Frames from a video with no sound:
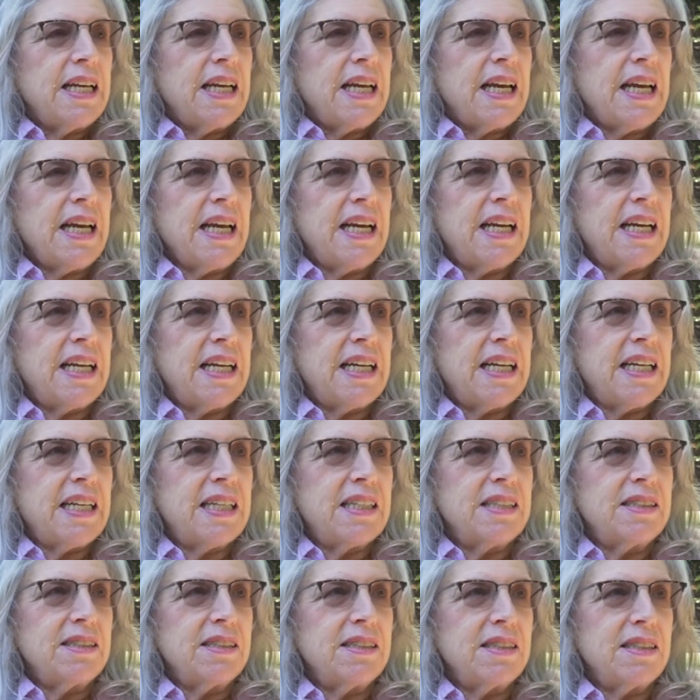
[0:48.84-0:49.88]

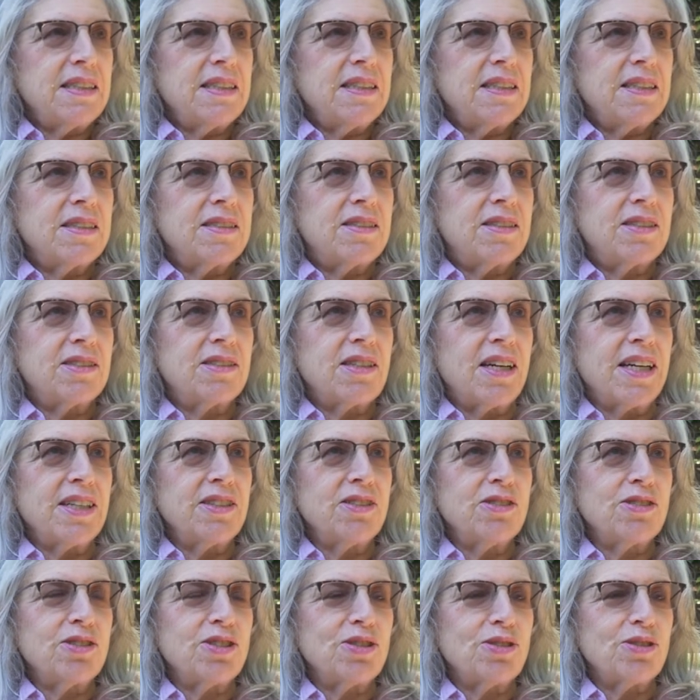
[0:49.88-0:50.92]
And
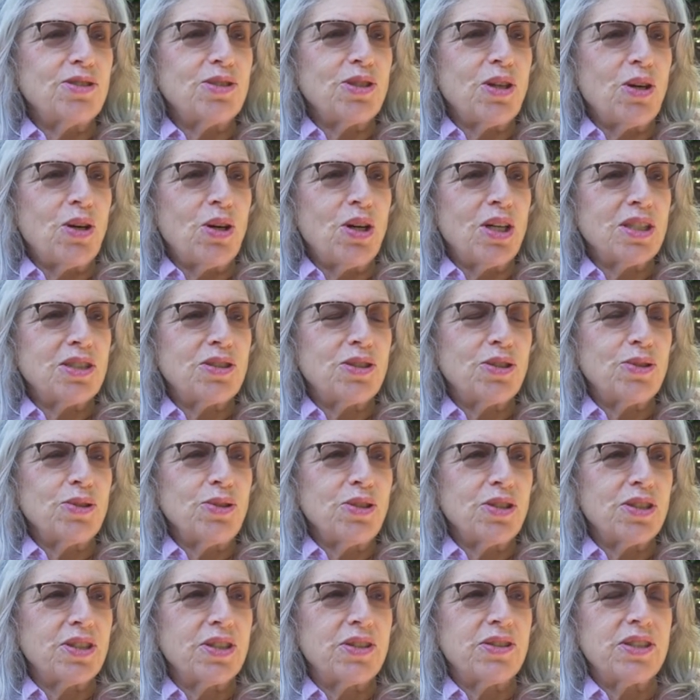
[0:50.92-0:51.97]
designers are taught to
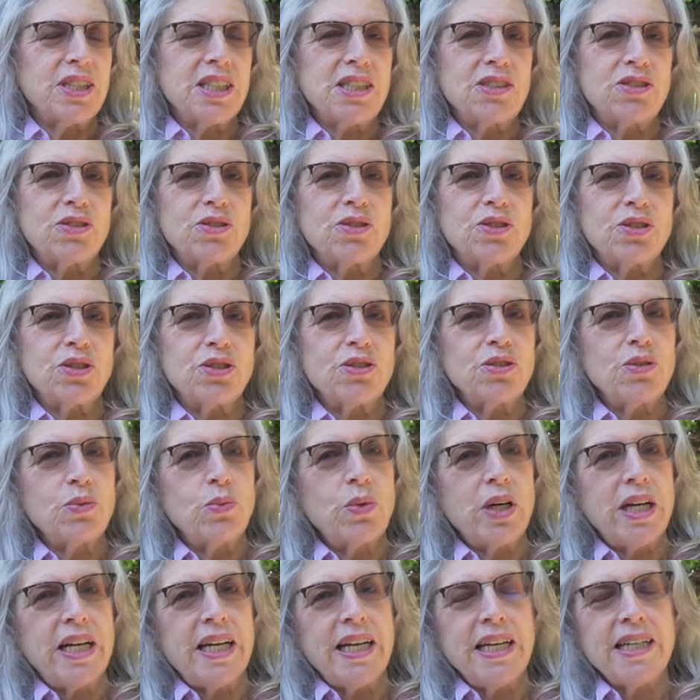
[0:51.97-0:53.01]
look at things a certain
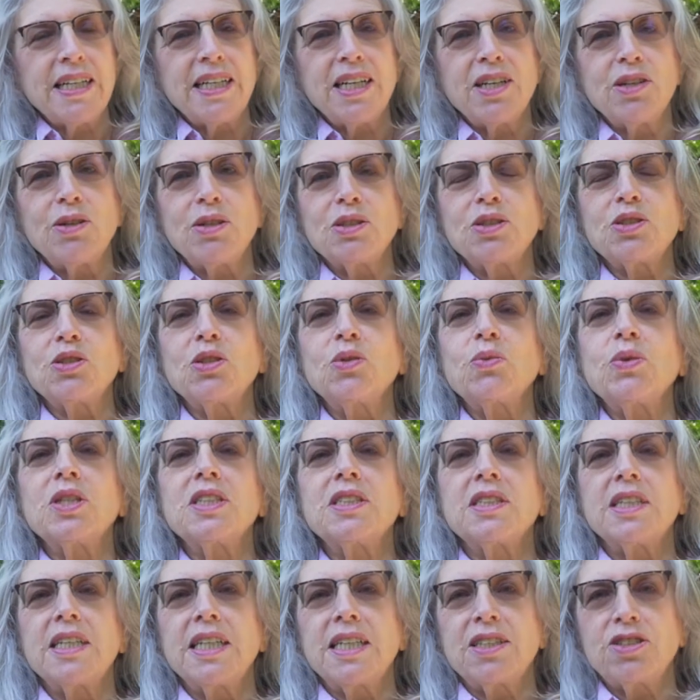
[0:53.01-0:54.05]
way, and I also
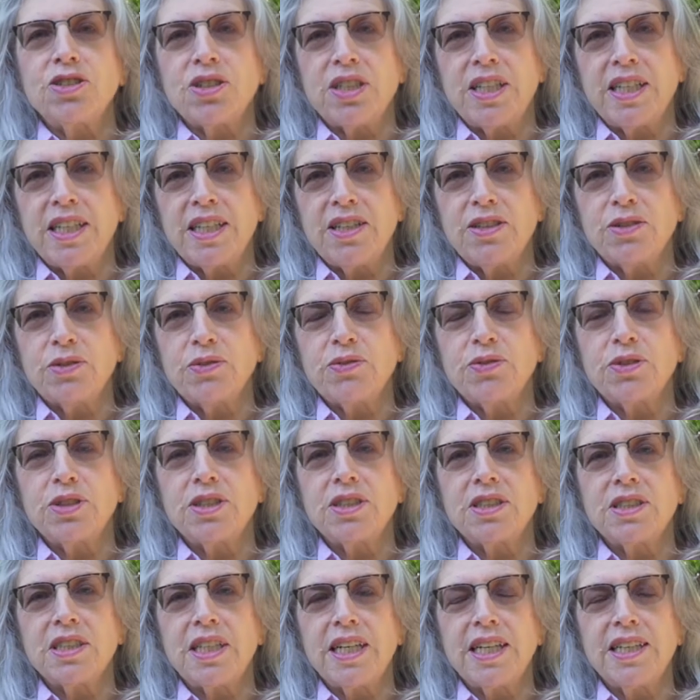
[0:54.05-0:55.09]
was an educator for
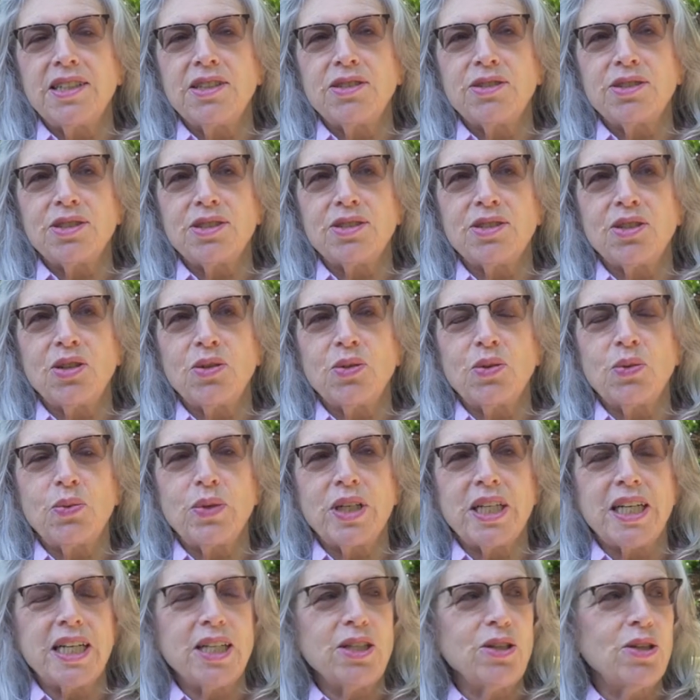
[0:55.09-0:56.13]
designers. So
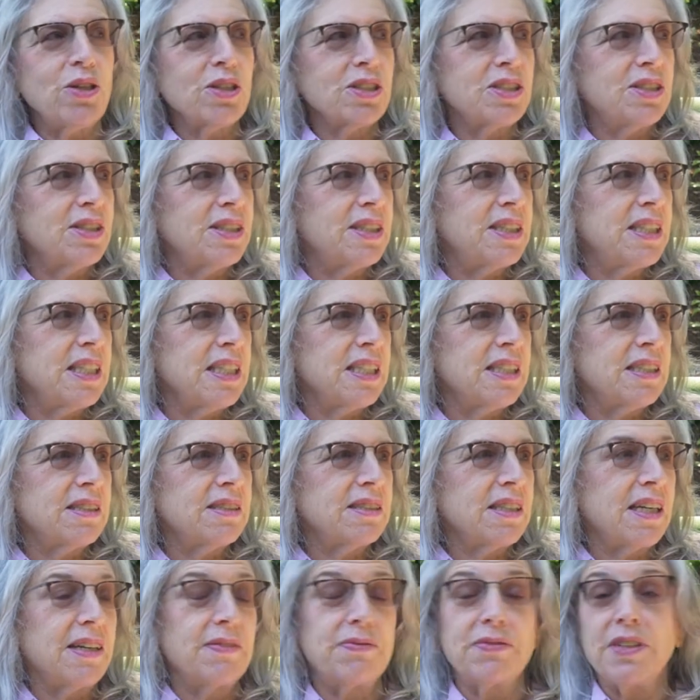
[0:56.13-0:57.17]
when I looked at this,
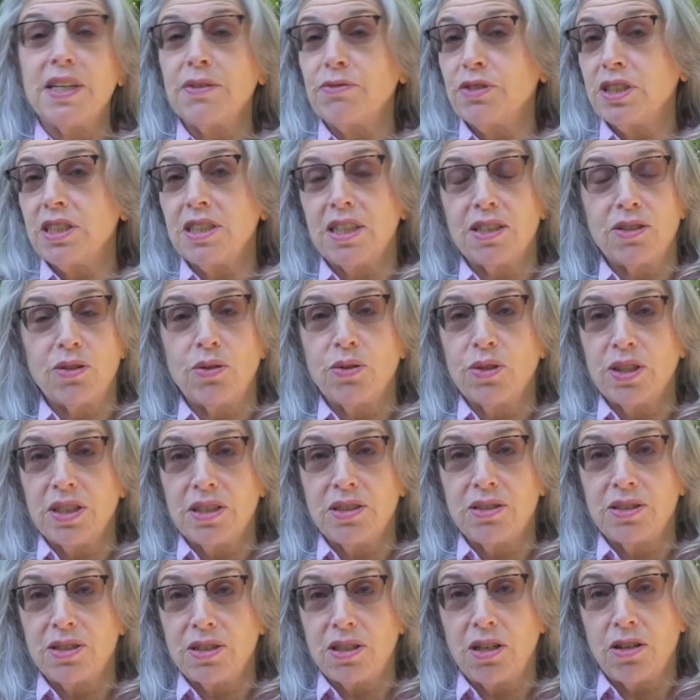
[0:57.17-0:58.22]
I've never done
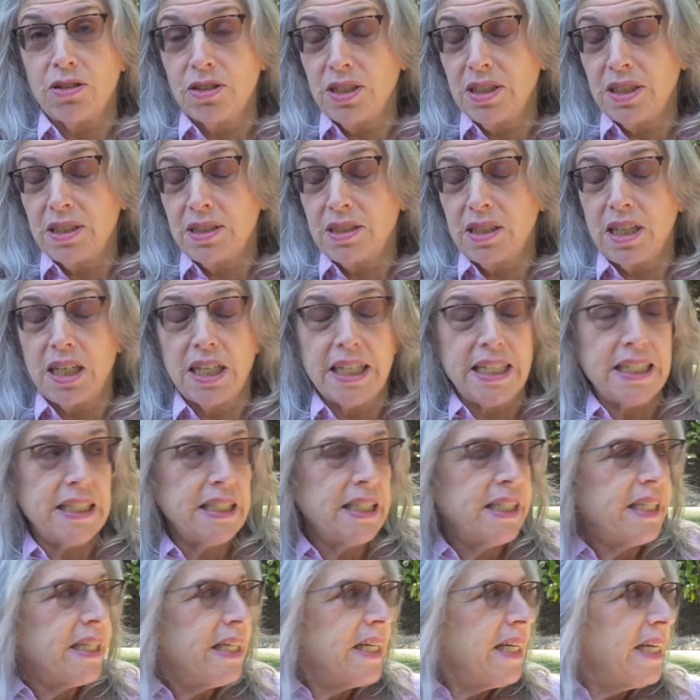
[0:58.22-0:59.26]
garden design,
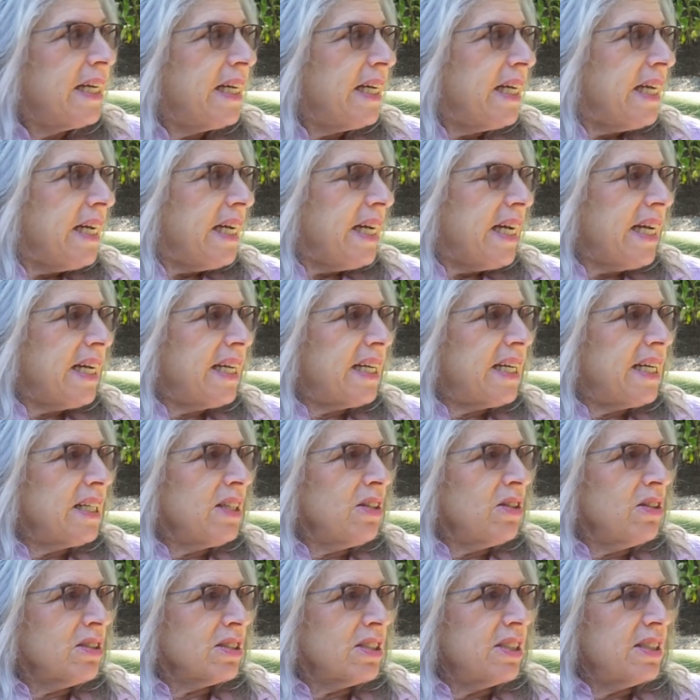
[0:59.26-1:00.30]
and I
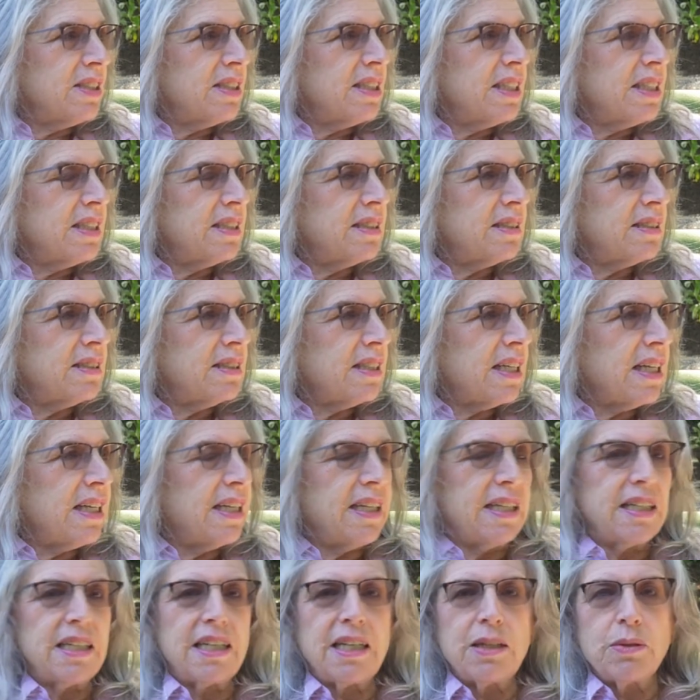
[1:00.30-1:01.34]
looked at this
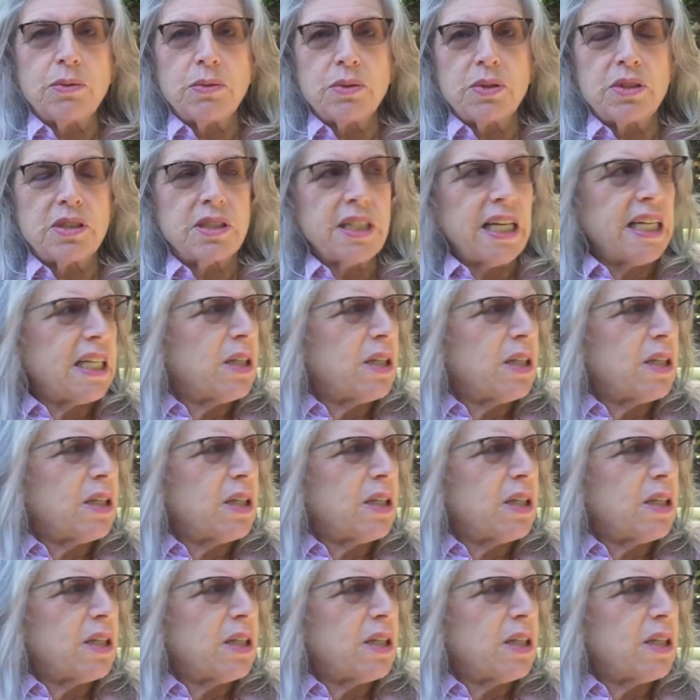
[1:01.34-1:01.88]
and I was like,